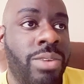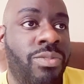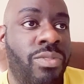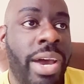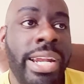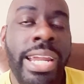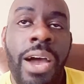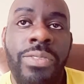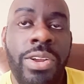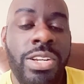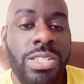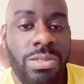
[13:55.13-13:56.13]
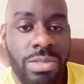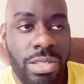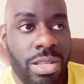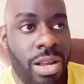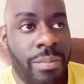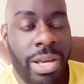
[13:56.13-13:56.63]
Right now,
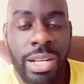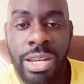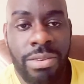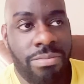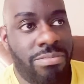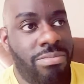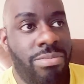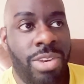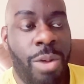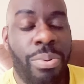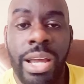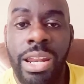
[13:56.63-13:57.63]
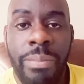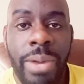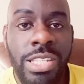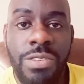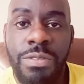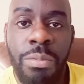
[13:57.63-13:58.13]
they're playing
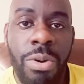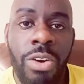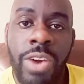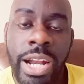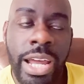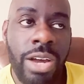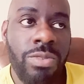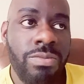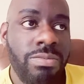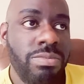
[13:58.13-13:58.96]
amazing football right now,